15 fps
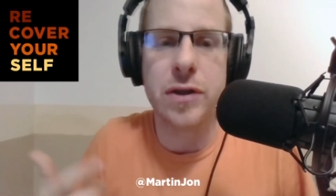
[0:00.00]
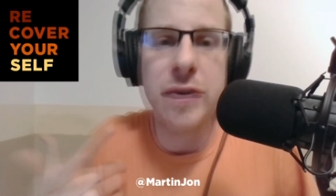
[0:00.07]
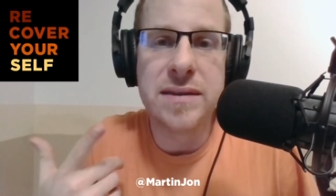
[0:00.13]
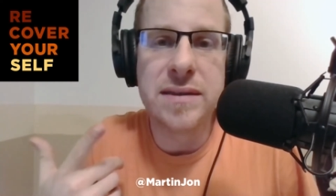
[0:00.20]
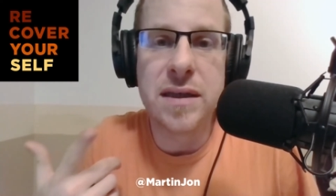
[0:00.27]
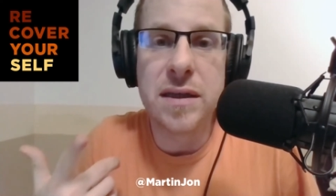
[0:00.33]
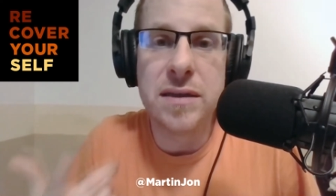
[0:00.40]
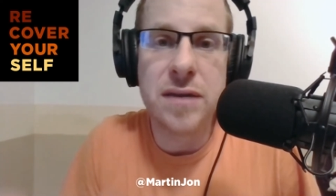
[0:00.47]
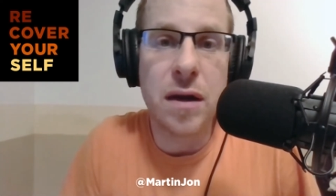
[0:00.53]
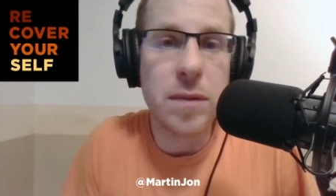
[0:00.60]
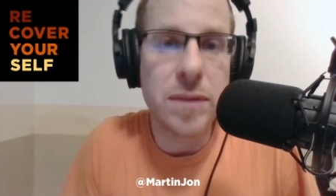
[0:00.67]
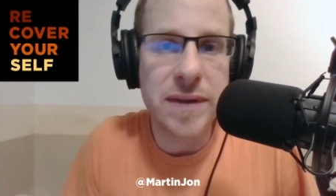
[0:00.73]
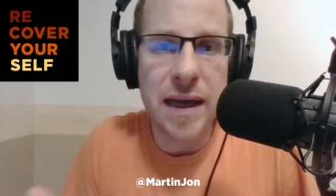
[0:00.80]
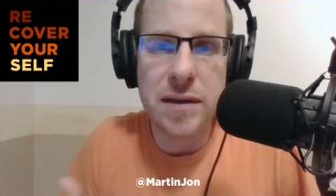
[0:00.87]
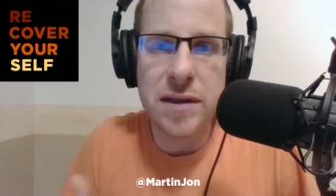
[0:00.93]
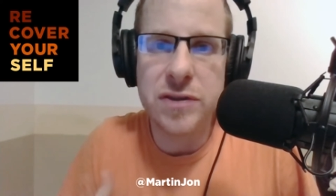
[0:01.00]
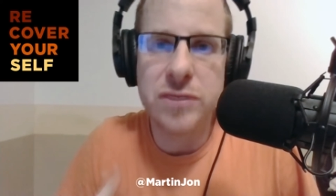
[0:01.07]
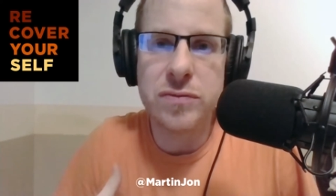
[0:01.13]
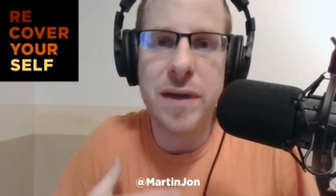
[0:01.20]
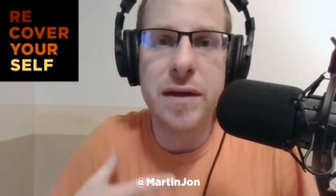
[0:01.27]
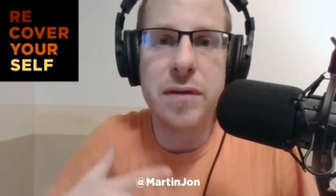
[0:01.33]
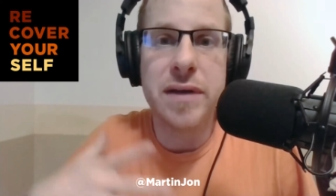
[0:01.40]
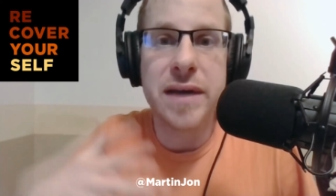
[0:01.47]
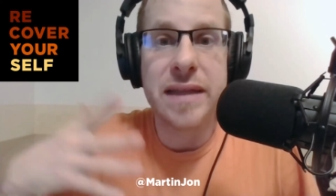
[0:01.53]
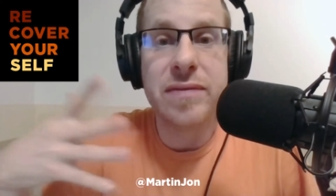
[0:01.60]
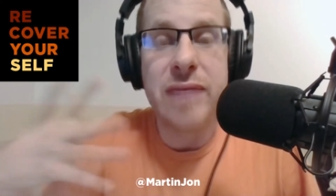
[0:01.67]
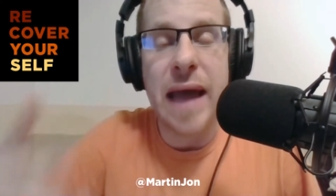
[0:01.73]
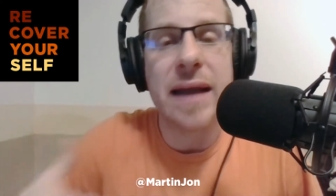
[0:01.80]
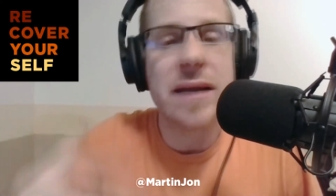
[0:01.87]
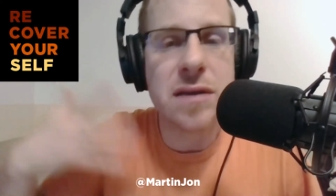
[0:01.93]
He's going to double down on his rhetoric,
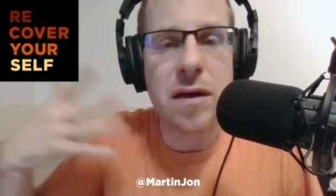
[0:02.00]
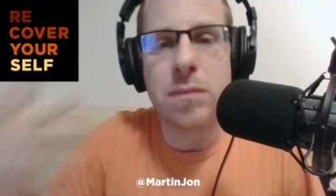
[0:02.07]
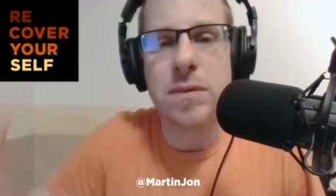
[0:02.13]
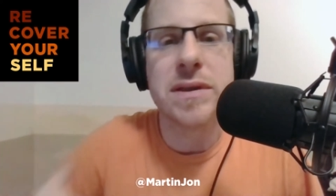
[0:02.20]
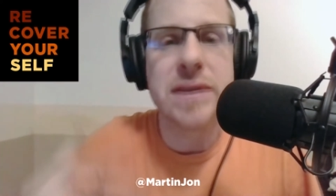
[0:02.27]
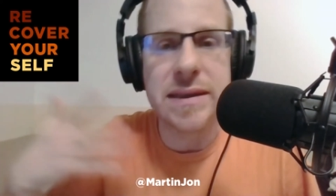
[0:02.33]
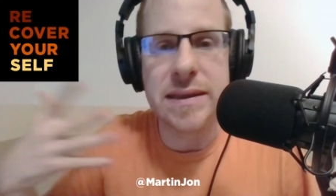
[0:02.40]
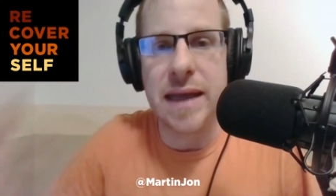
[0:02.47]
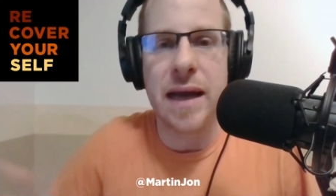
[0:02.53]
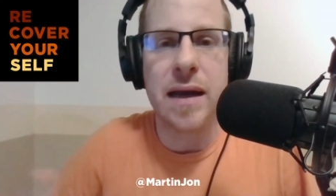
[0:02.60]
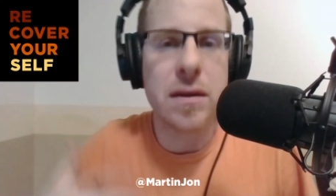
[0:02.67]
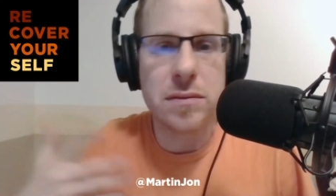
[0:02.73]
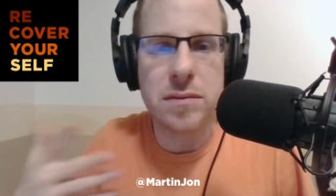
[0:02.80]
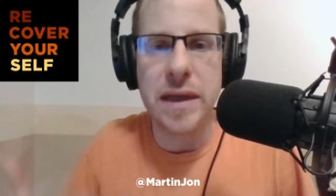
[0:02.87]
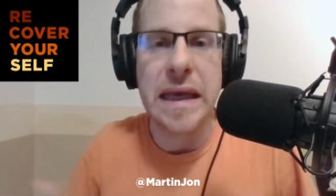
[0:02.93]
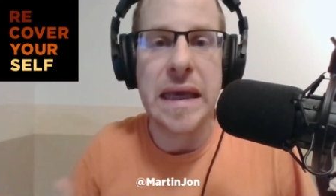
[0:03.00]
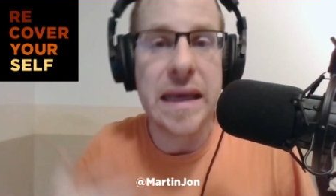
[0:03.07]
and that doubling down